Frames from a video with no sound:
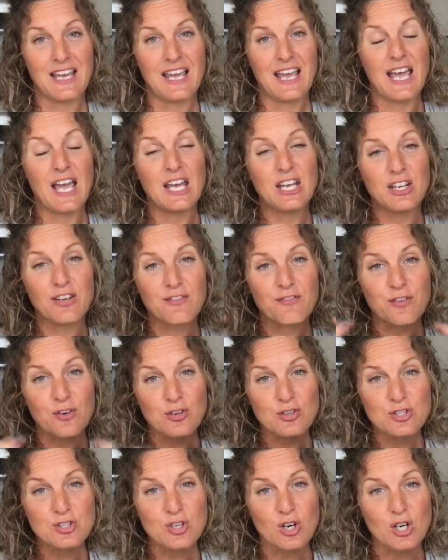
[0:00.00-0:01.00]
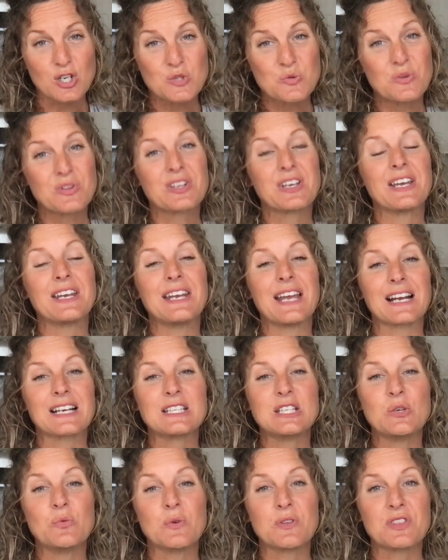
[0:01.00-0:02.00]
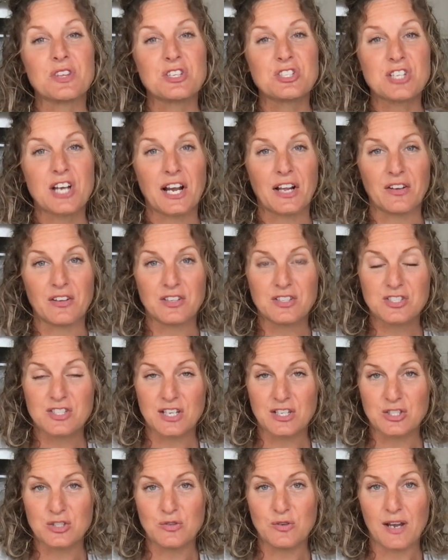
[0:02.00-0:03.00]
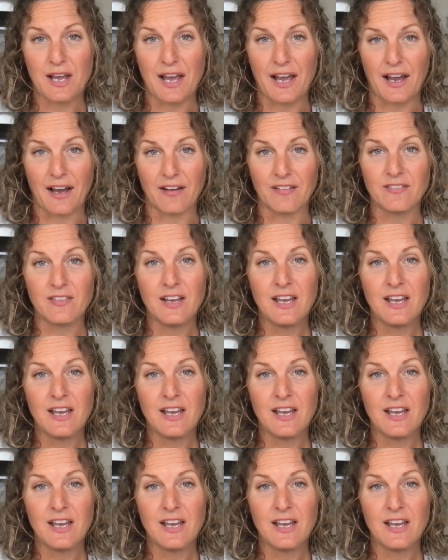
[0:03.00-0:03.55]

And it first starts with connecting with the challenge that you have